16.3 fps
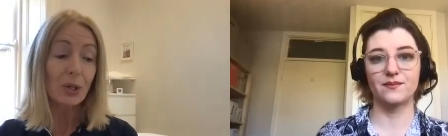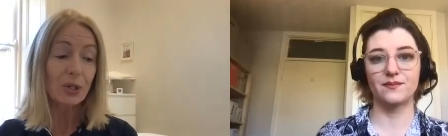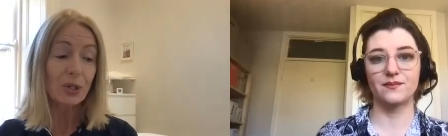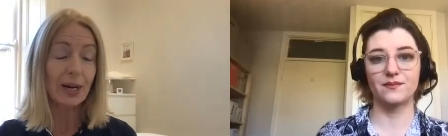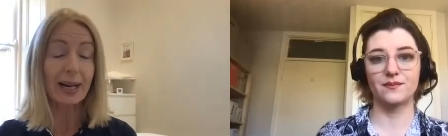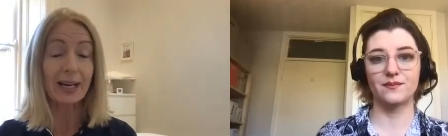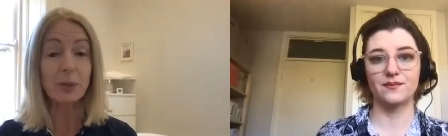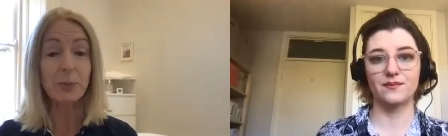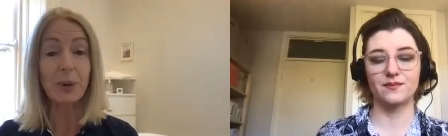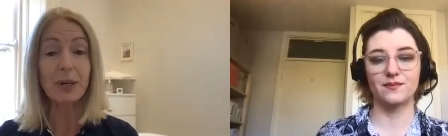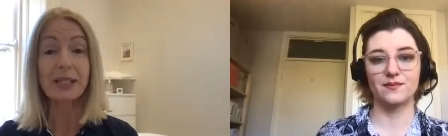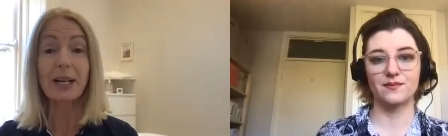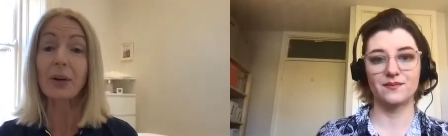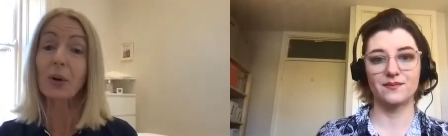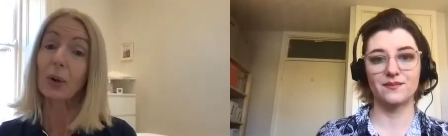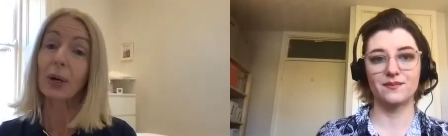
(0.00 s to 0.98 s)
Speaker 1: So now let's break
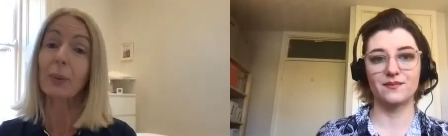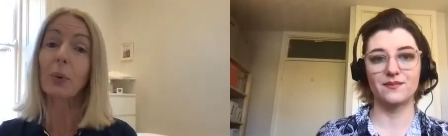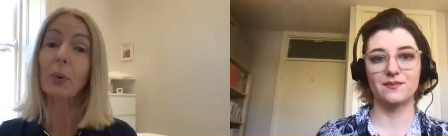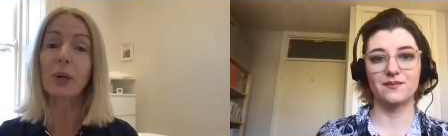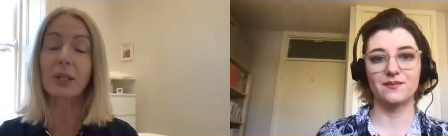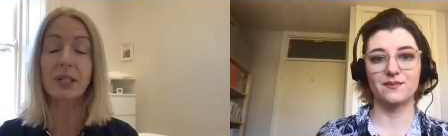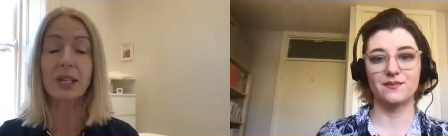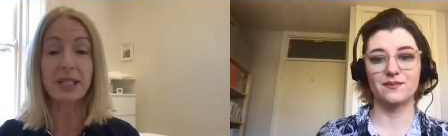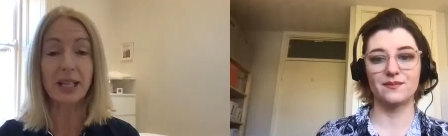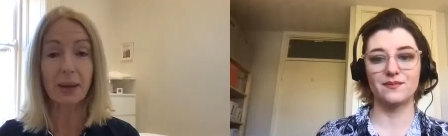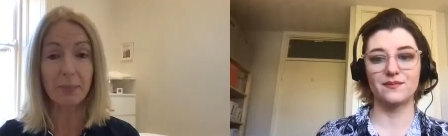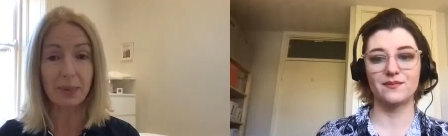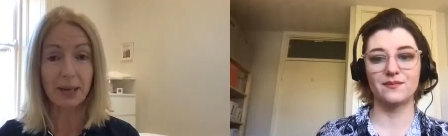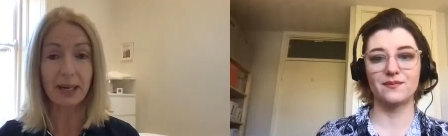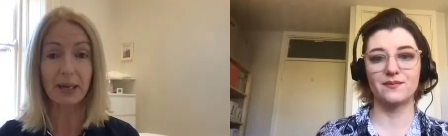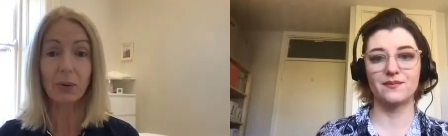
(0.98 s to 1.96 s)
down. Okay, well, what does
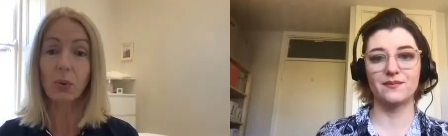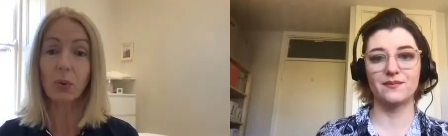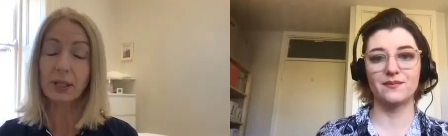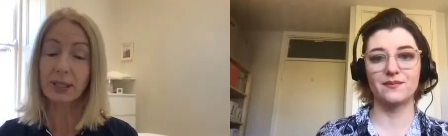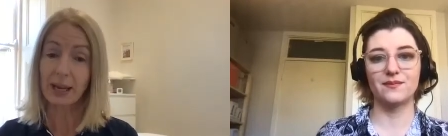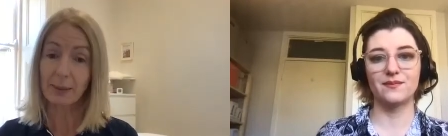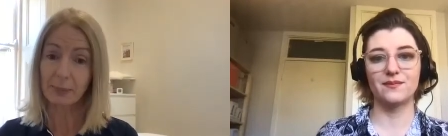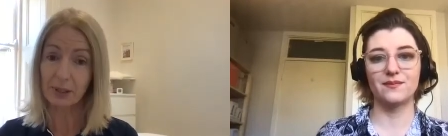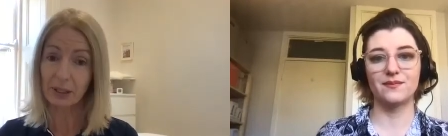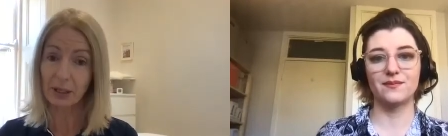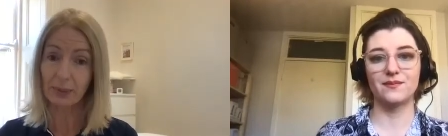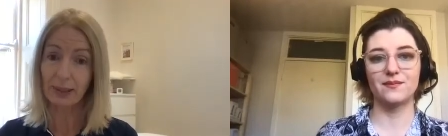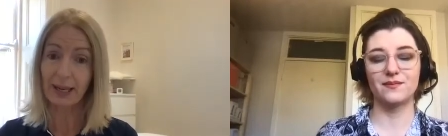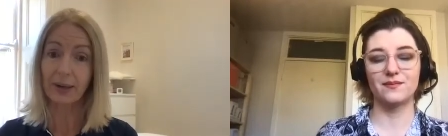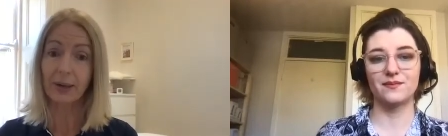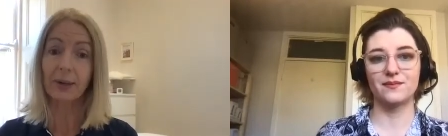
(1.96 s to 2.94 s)
that mean? What's happening in your
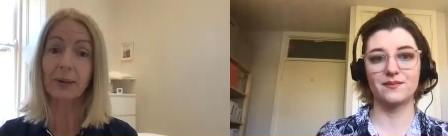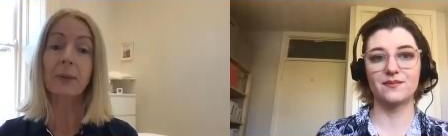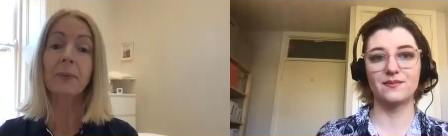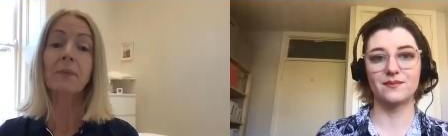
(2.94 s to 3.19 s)
bladder?